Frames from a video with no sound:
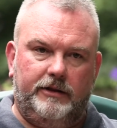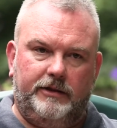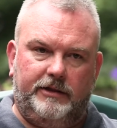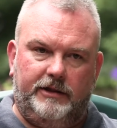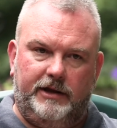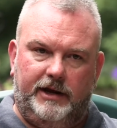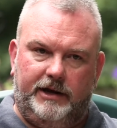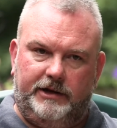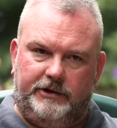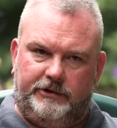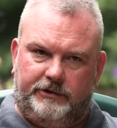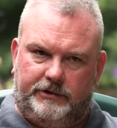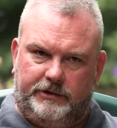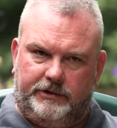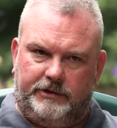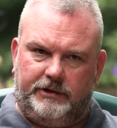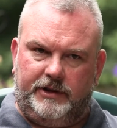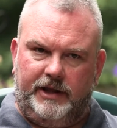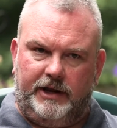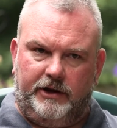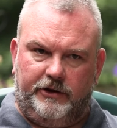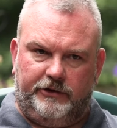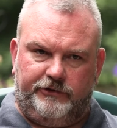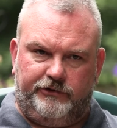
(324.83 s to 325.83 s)
they
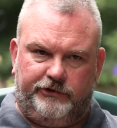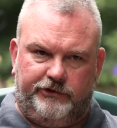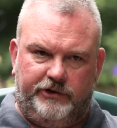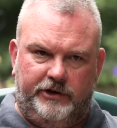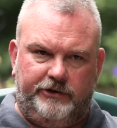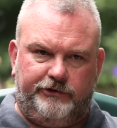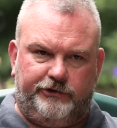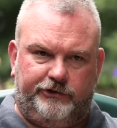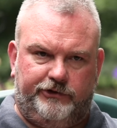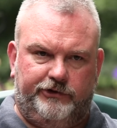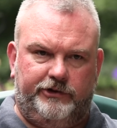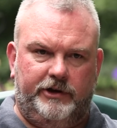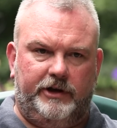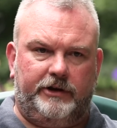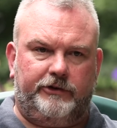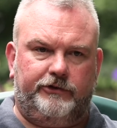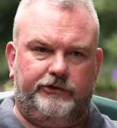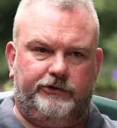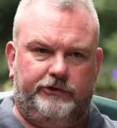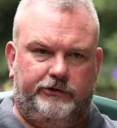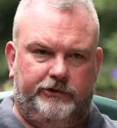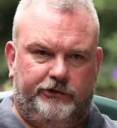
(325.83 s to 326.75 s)
could see 6